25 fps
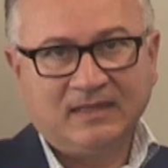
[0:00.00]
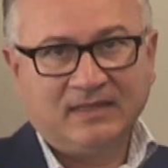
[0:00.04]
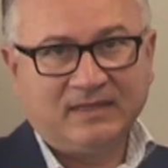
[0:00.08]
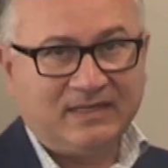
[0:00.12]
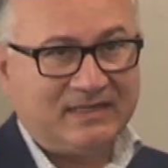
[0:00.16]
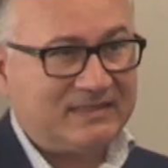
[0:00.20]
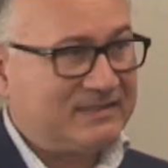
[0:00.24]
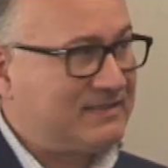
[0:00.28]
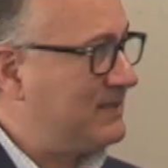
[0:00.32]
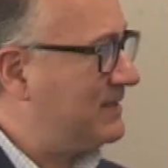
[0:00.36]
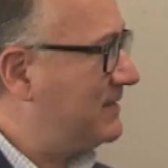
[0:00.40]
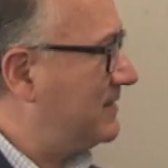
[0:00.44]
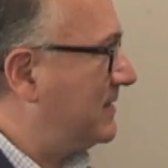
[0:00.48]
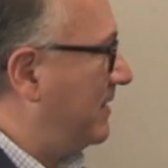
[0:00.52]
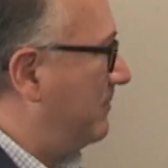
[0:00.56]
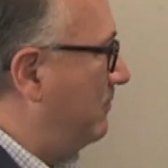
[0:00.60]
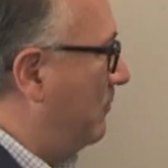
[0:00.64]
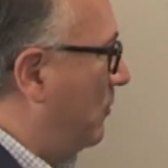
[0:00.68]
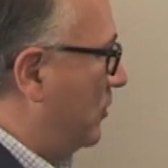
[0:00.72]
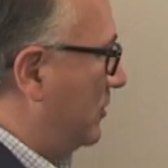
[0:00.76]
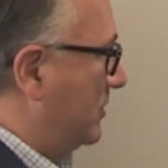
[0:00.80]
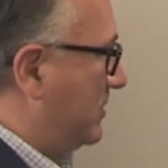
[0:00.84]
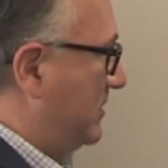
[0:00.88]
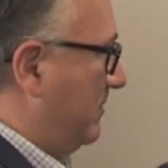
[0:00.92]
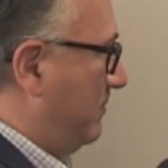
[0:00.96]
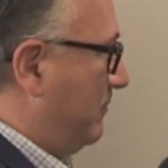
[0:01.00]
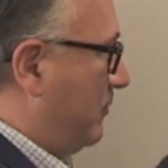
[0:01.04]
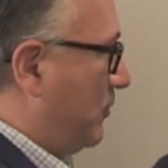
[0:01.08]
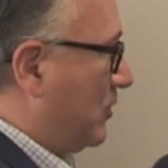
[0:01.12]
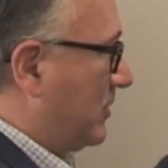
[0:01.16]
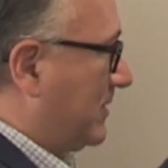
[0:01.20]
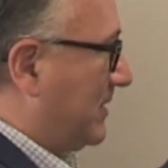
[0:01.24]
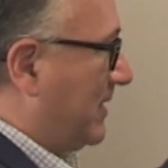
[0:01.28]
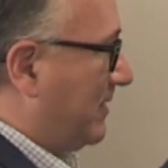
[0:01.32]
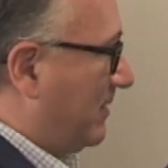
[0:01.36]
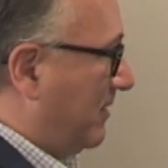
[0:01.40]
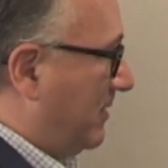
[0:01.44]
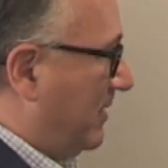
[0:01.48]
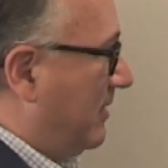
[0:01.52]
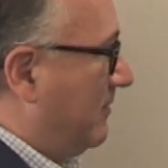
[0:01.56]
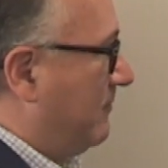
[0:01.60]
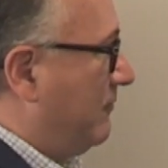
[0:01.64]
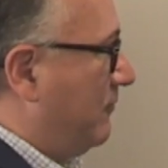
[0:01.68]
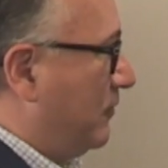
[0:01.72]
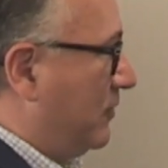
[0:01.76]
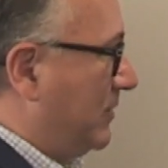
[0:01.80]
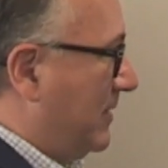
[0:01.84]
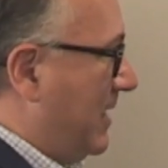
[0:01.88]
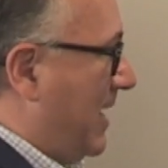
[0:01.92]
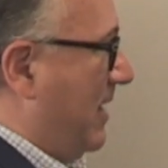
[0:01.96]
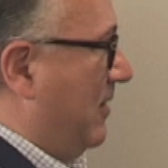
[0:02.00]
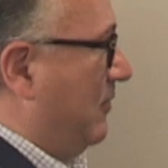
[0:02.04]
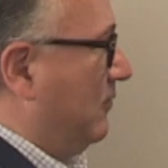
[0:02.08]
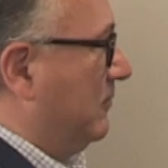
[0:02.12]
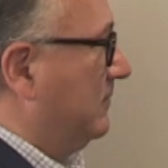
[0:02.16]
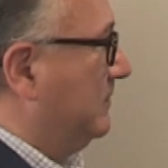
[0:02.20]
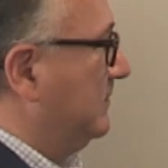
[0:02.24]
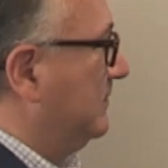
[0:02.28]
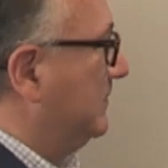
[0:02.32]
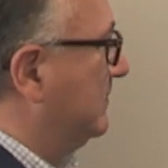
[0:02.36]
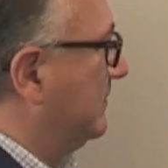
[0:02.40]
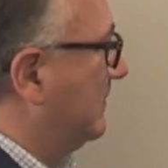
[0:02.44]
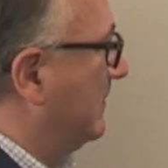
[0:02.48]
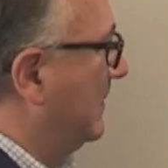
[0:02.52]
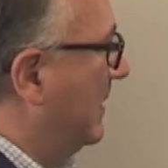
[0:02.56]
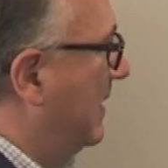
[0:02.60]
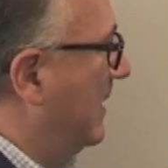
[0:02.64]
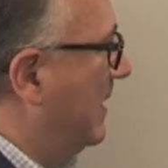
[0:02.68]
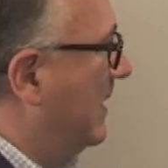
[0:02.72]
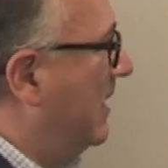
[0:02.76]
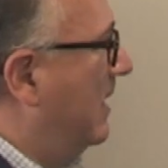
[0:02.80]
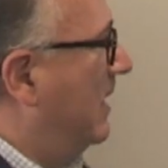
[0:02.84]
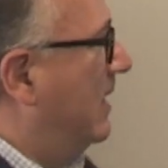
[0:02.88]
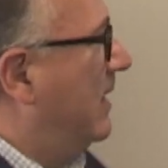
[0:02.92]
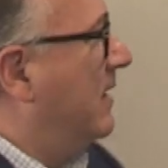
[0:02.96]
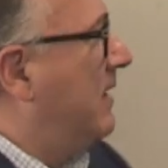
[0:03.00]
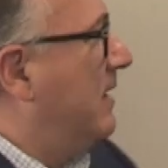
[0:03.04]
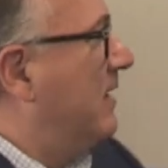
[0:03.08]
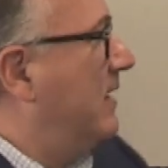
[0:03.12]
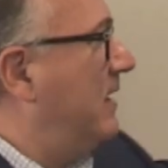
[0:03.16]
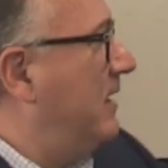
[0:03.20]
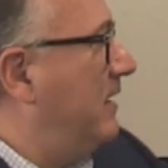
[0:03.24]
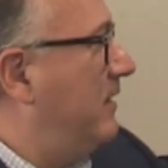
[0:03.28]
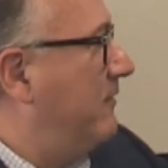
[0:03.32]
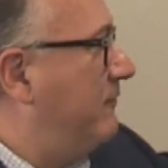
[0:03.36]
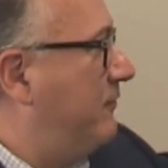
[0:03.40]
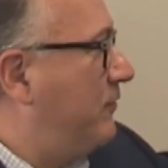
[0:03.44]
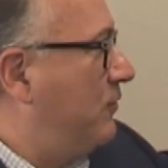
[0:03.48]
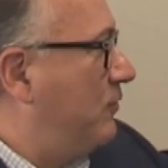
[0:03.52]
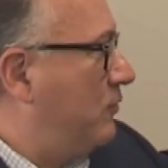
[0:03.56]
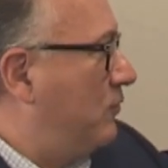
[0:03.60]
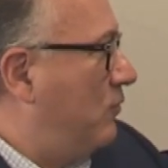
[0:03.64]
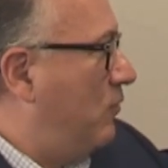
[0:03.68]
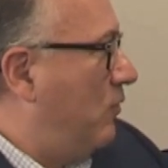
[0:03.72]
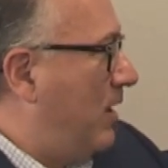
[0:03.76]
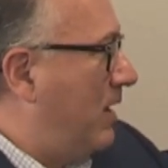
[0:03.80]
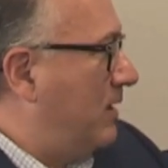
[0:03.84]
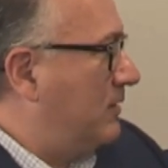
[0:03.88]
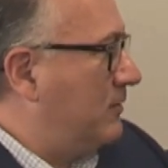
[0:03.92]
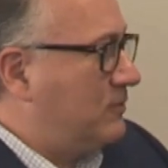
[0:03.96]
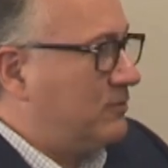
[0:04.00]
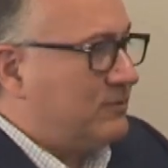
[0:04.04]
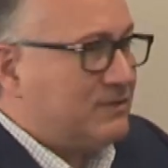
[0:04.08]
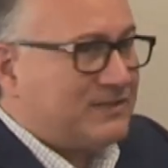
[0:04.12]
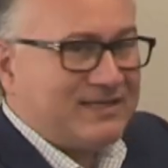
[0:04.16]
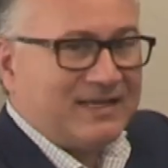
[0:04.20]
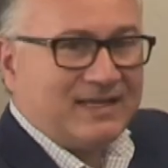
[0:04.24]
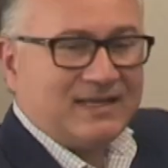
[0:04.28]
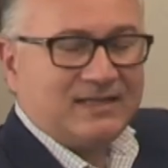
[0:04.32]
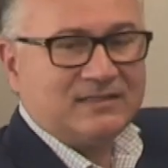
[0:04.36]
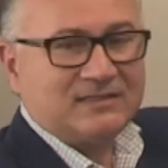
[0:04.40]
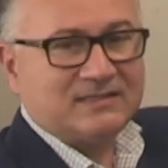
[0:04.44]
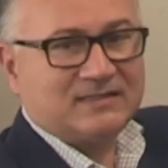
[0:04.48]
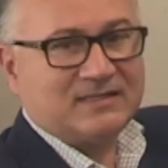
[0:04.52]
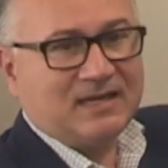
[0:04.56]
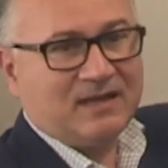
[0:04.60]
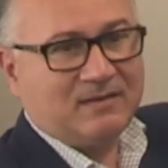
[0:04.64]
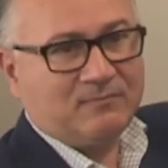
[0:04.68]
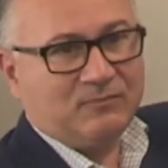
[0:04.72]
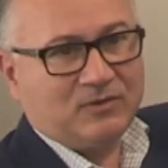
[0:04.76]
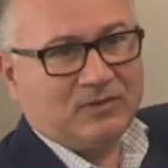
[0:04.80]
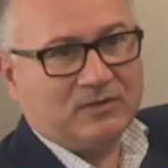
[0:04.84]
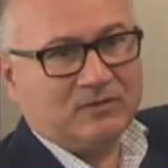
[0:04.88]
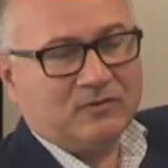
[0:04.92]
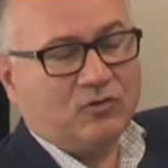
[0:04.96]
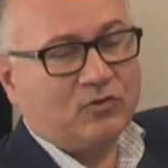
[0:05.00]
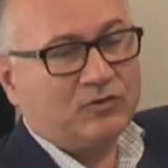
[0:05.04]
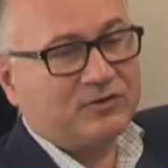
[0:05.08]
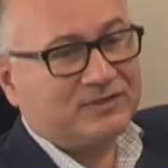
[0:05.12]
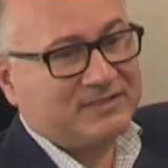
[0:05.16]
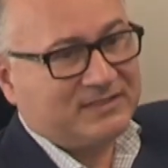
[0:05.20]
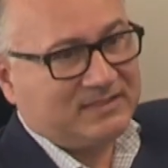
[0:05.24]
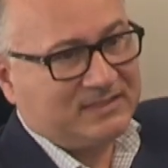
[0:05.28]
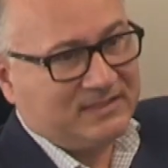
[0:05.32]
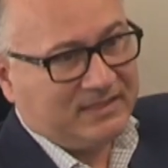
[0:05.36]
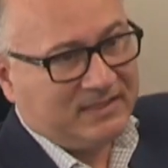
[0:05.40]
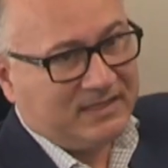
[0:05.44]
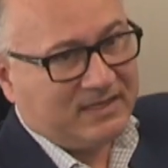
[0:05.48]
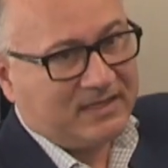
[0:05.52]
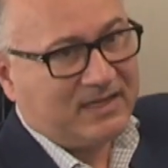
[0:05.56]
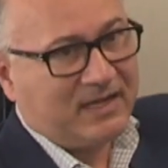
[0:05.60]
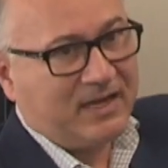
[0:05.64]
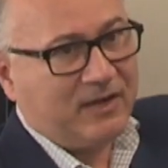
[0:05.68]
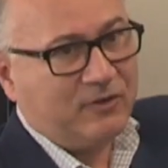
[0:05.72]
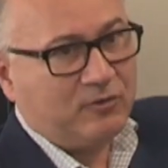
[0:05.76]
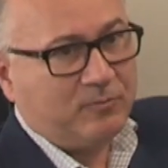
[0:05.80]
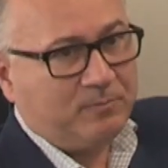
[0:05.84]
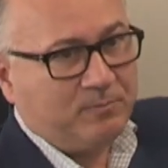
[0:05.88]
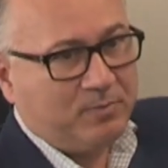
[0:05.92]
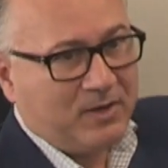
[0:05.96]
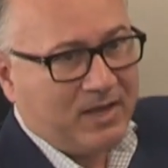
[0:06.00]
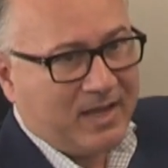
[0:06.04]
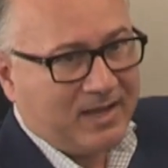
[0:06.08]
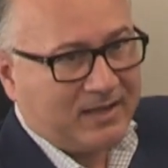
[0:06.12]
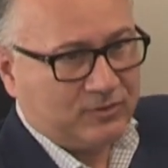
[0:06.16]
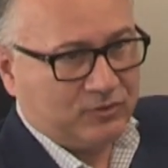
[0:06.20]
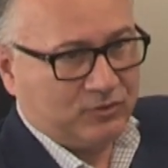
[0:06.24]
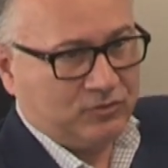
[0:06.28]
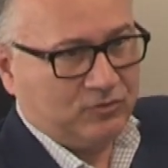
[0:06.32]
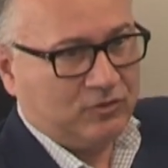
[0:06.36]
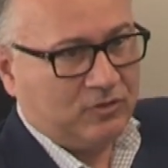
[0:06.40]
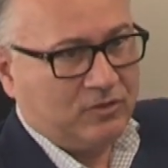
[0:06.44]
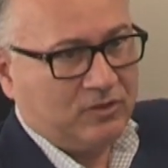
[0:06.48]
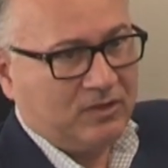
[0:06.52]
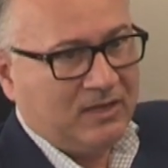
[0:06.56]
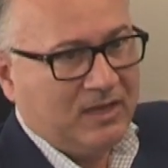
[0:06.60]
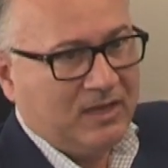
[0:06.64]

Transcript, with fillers: This is the most important thing for now. If you want to send someone or see a chiropractor,